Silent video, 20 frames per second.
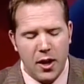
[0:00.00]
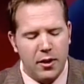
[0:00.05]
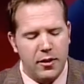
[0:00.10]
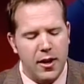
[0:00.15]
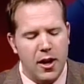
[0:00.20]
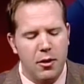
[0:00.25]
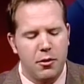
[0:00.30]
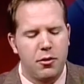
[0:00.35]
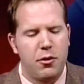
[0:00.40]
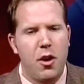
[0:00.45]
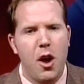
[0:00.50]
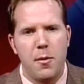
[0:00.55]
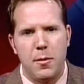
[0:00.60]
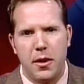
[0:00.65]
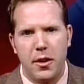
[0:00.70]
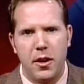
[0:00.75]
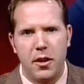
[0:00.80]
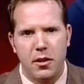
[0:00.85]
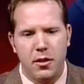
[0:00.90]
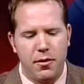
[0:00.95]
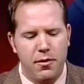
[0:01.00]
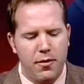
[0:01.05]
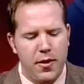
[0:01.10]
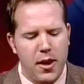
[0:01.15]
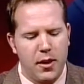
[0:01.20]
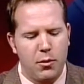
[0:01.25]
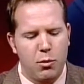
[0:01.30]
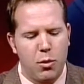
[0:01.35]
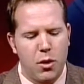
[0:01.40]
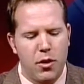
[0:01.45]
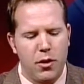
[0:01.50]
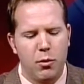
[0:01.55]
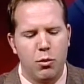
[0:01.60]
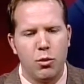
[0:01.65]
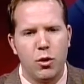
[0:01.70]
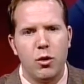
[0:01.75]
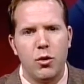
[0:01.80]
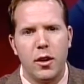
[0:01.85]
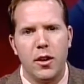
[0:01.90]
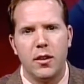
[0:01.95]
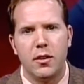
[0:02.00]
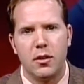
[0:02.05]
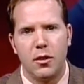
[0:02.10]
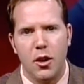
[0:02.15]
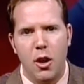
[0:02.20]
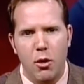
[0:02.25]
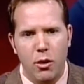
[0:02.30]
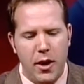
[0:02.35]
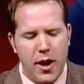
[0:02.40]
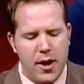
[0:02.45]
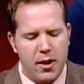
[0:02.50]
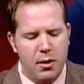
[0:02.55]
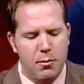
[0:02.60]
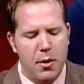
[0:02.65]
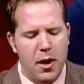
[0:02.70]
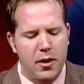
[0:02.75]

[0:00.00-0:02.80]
Now, trauma can affect where the root is located